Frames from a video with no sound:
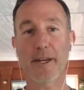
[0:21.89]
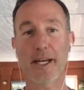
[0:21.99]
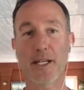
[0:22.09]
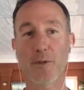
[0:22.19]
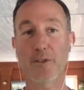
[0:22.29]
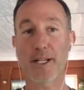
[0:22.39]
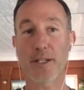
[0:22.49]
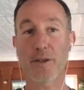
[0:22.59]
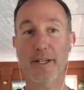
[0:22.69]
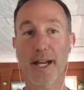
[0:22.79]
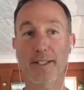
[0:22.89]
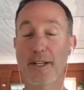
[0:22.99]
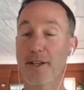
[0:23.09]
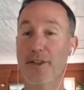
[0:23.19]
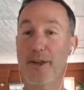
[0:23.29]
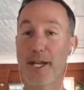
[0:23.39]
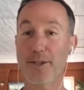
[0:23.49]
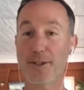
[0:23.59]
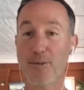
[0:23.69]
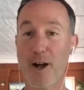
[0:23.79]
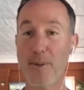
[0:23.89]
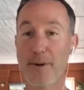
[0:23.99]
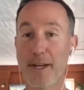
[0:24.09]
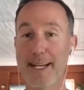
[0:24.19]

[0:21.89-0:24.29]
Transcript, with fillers: that, we'll take a look at ThetaSwap,